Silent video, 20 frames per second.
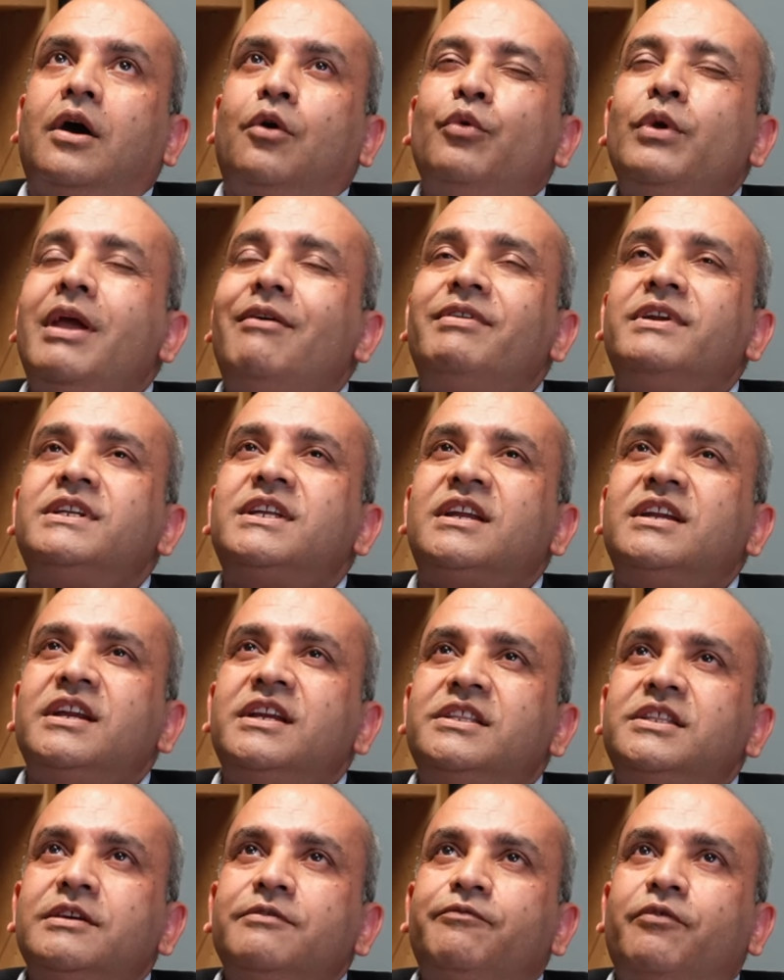we haven't done
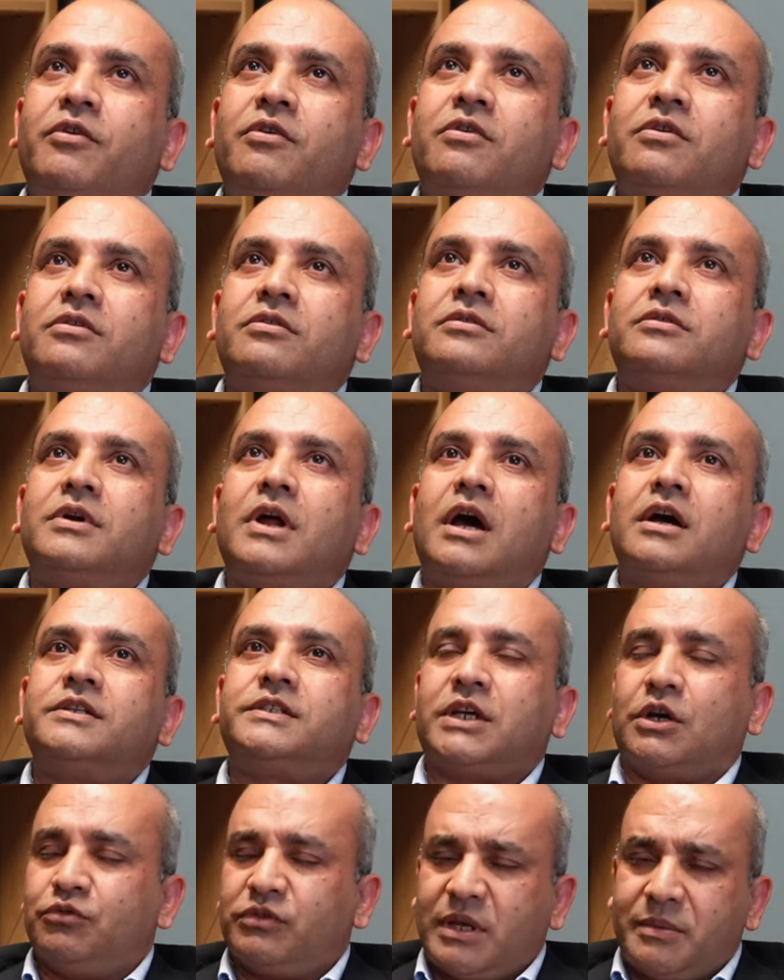anything for
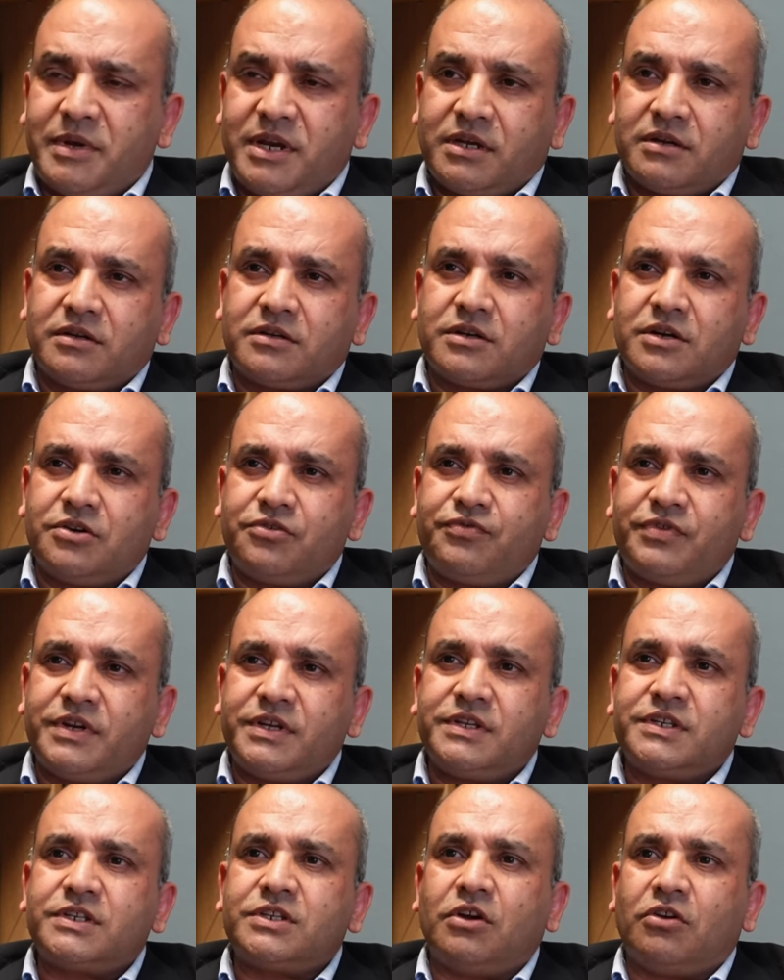South American
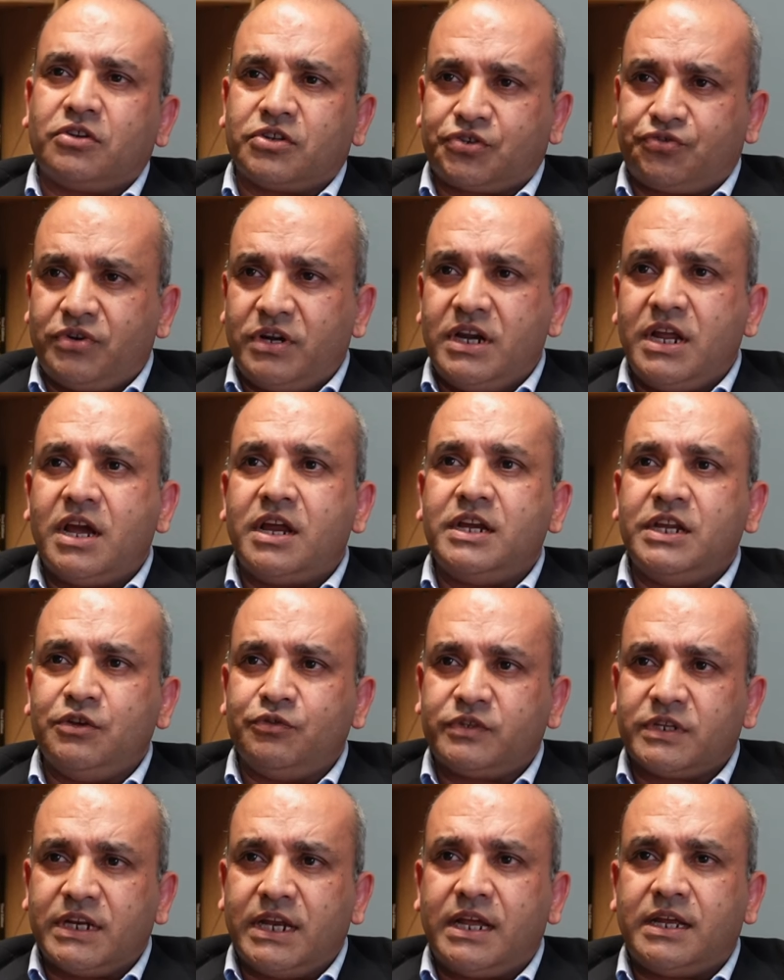countries Australia
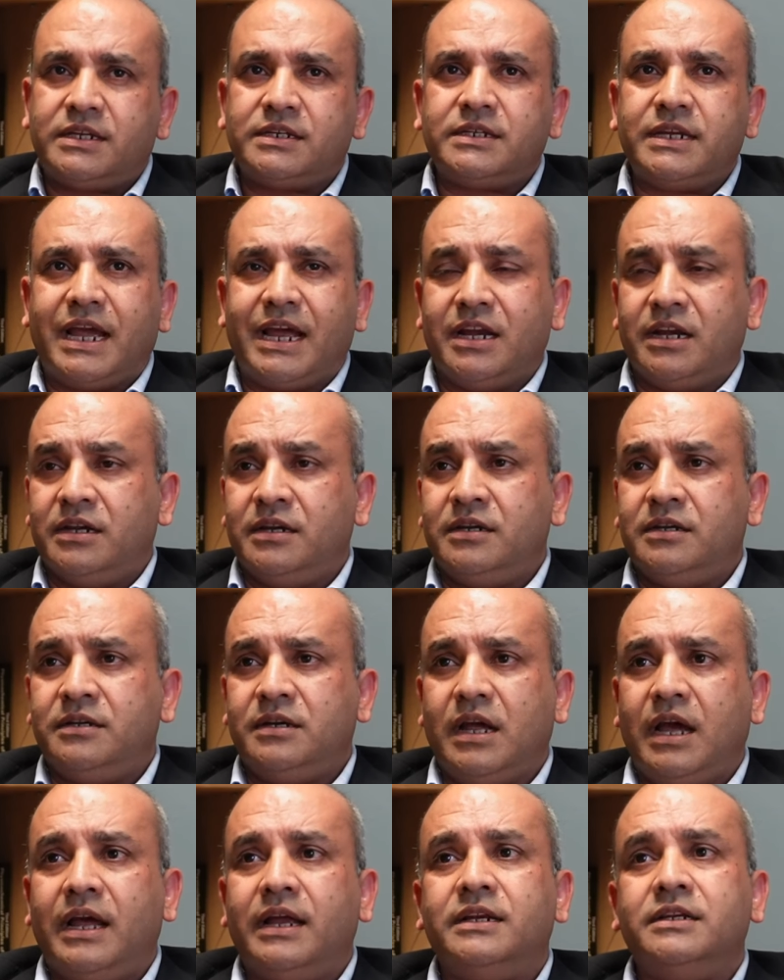New Zealand
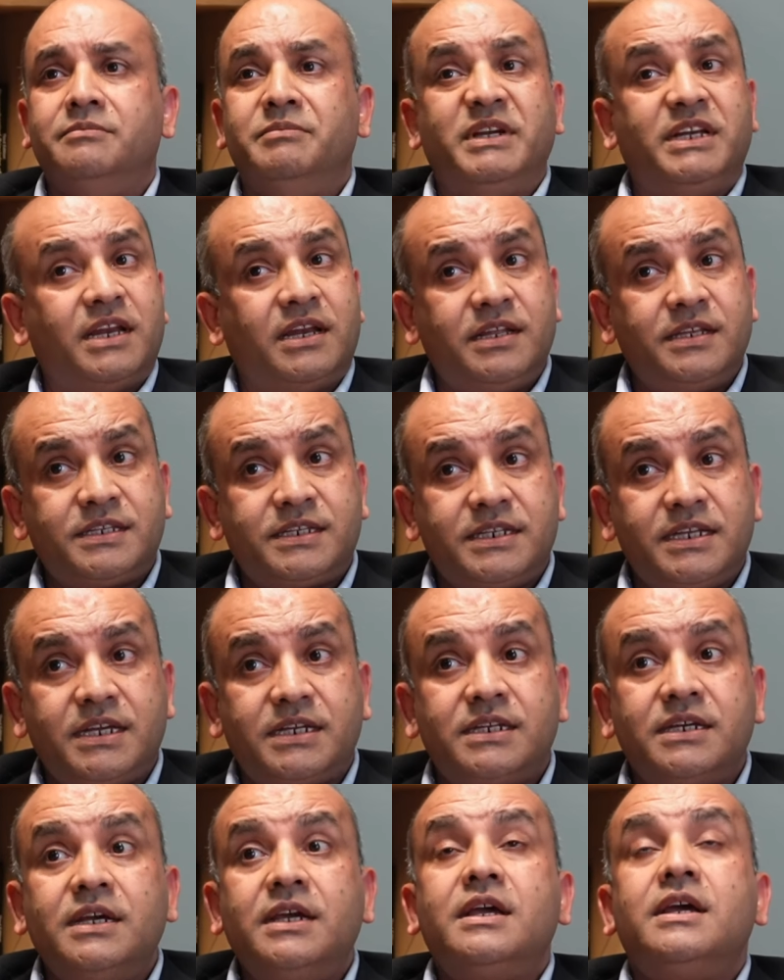and and Middle East
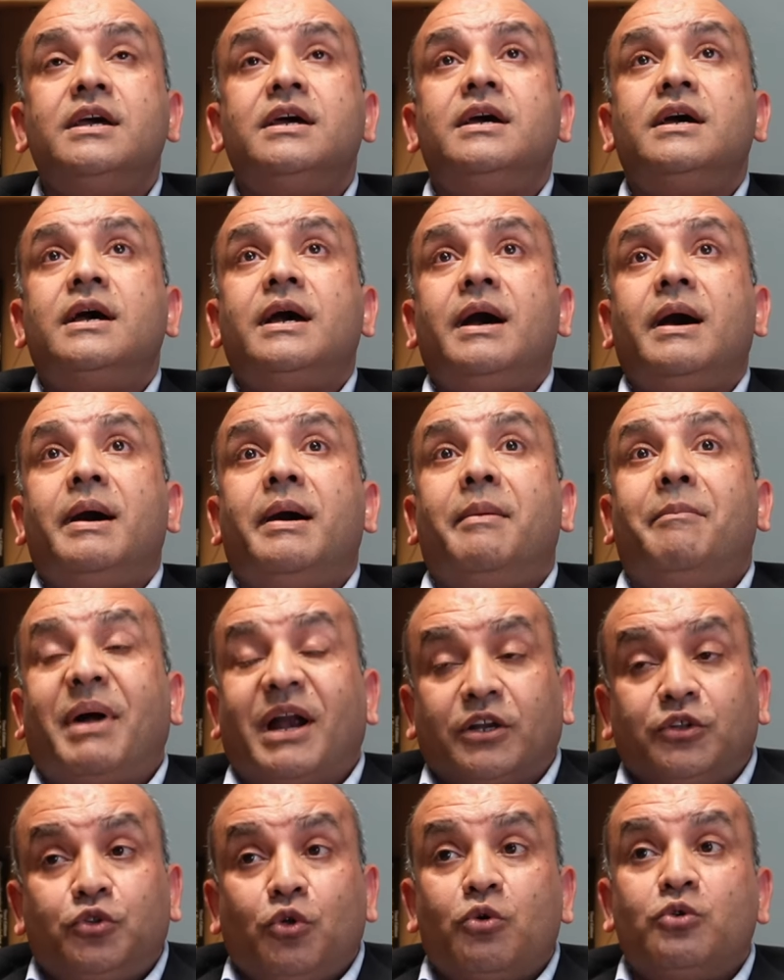yet
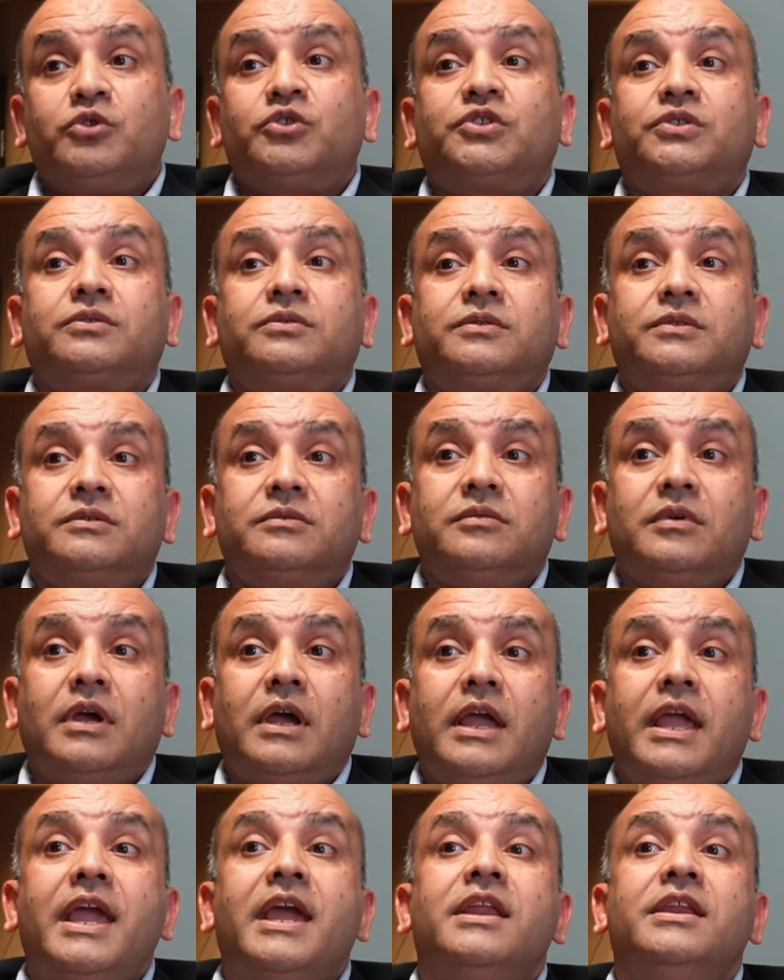but those
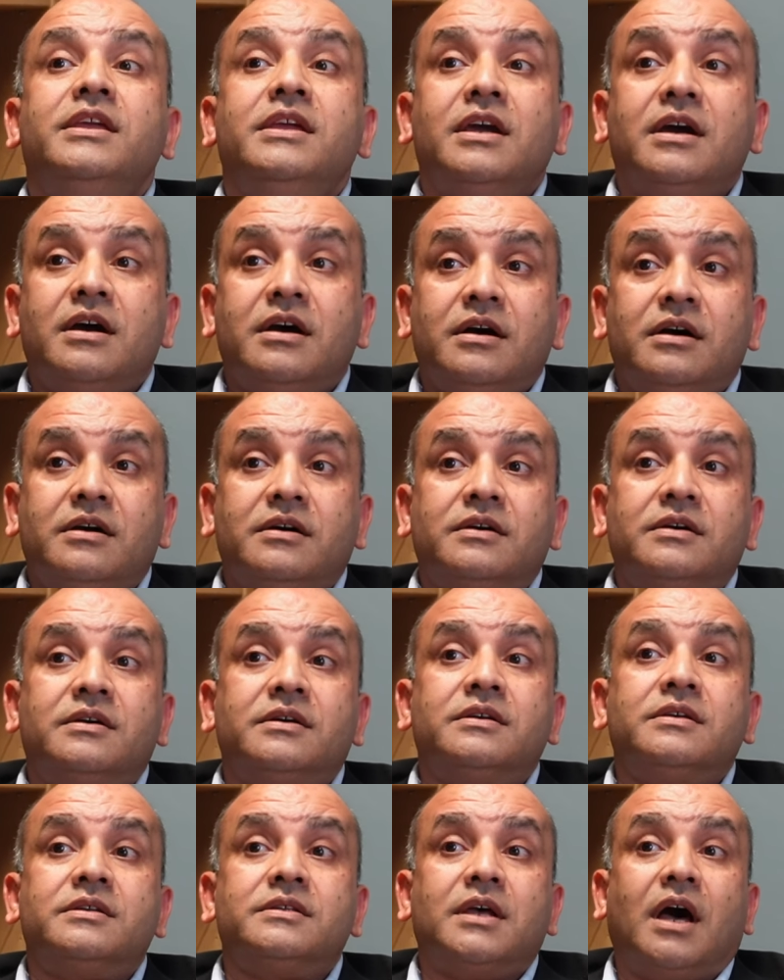
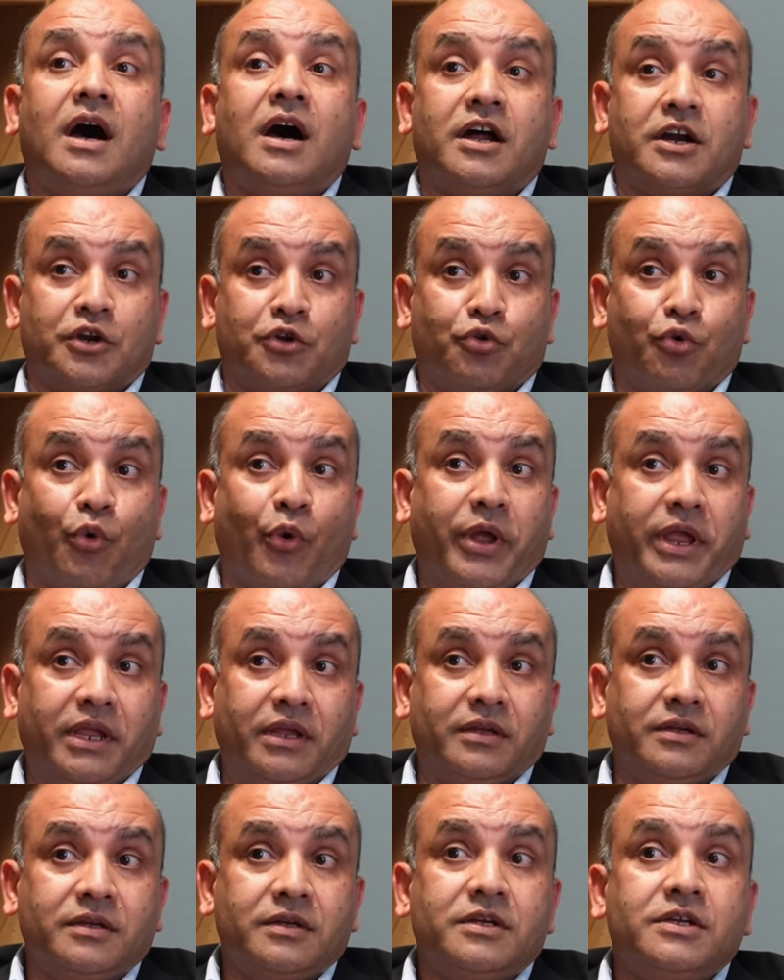areas are
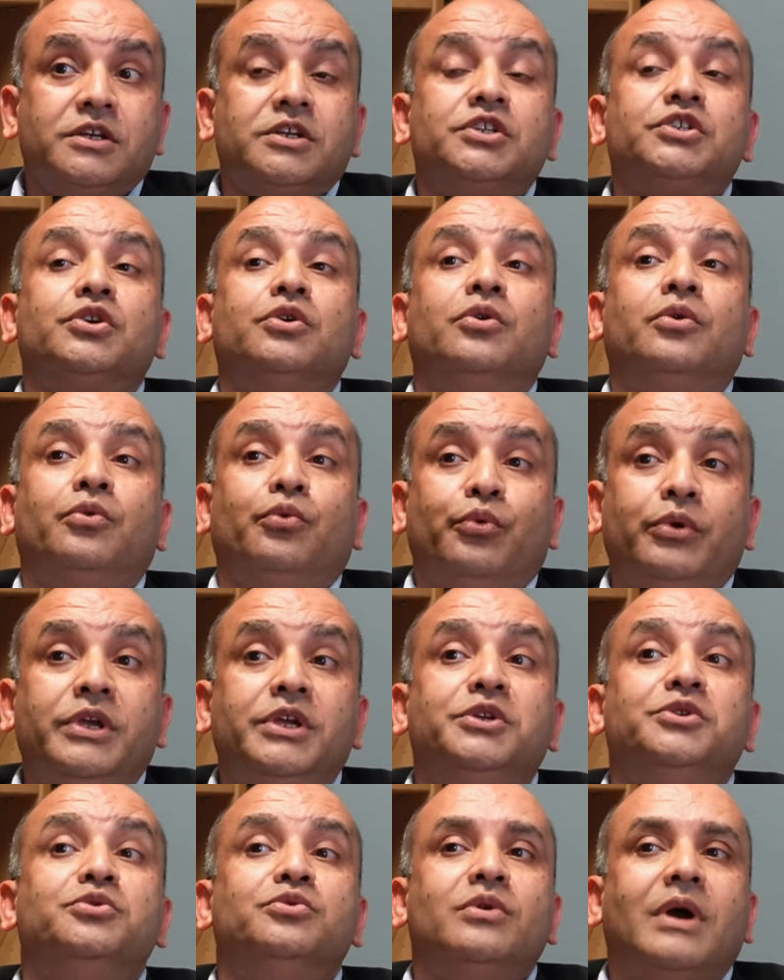growing. Mm. So
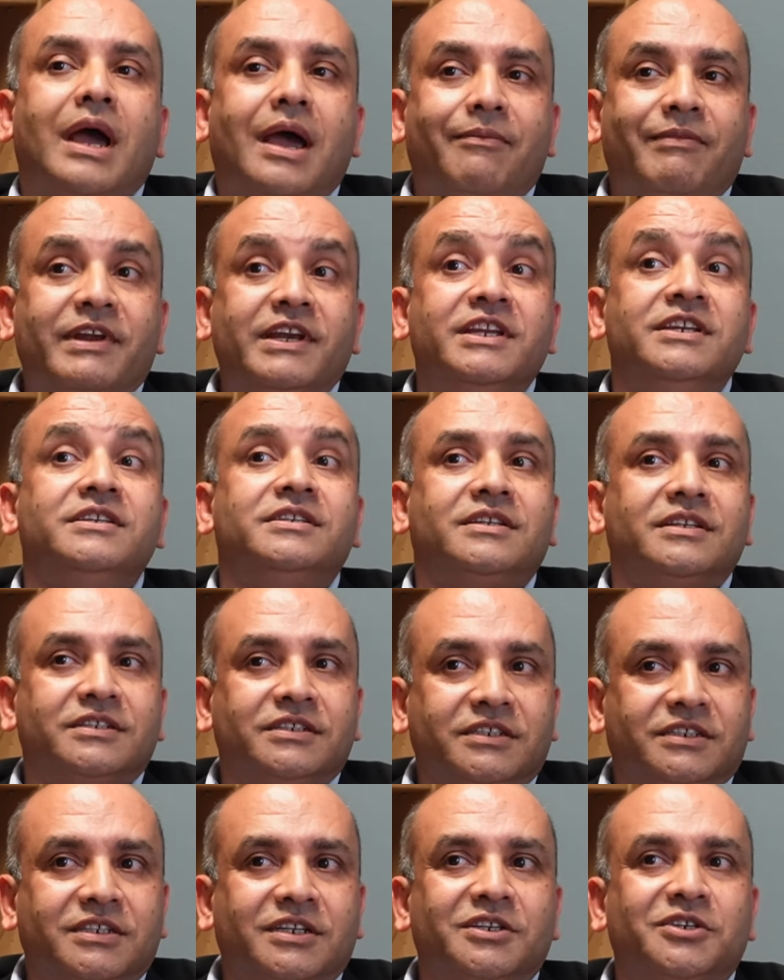we do have an
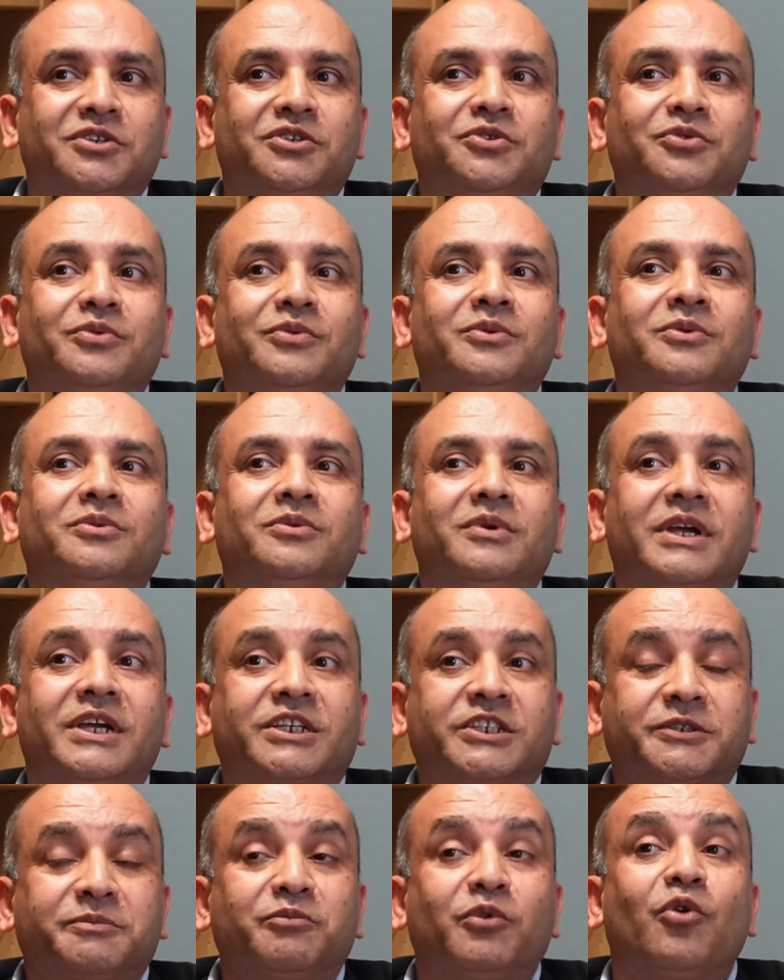intention to
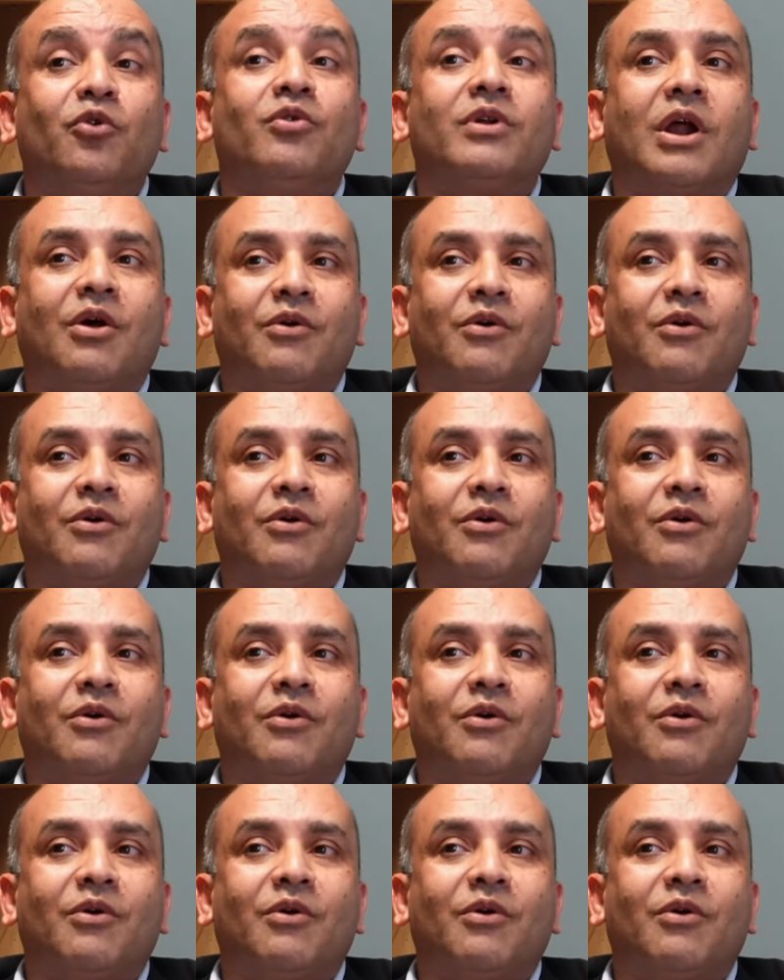explore